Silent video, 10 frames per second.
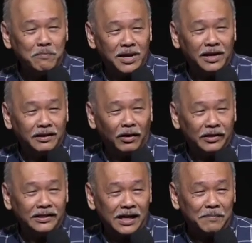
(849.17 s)
million
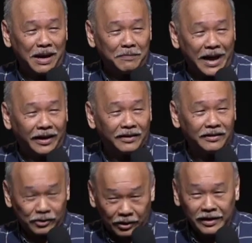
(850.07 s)
in my bank."
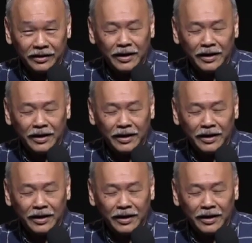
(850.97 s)
Try.